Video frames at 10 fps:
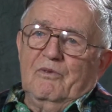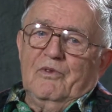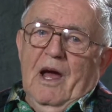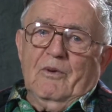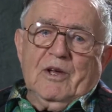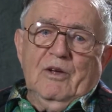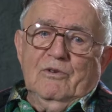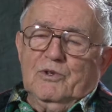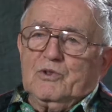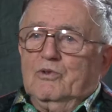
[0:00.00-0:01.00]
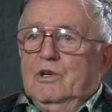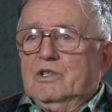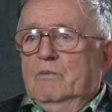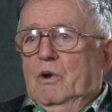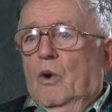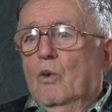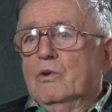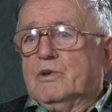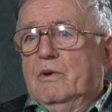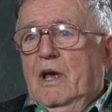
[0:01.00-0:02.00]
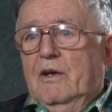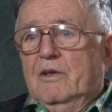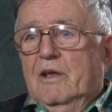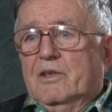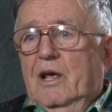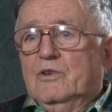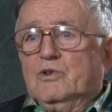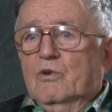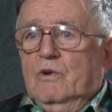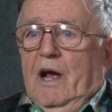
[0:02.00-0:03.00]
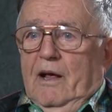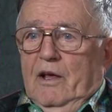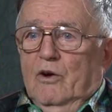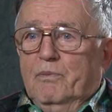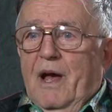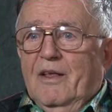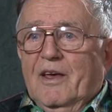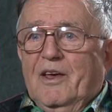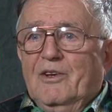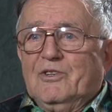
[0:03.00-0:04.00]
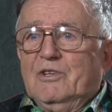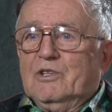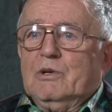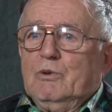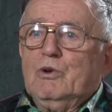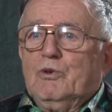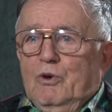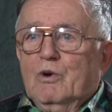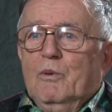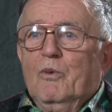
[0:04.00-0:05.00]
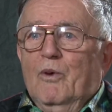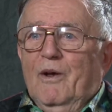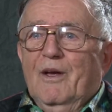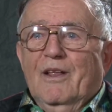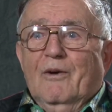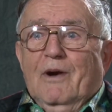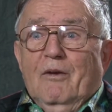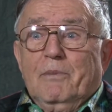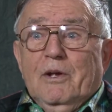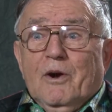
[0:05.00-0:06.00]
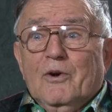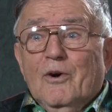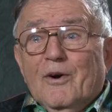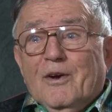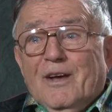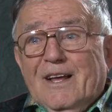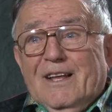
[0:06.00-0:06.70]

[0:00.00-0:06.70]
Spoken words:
fabricated a little story." I said, "I'm the oldest of 10 children. I had to help out in the kitchen." He said, "What you'll do, come on." Now I end up being a cook.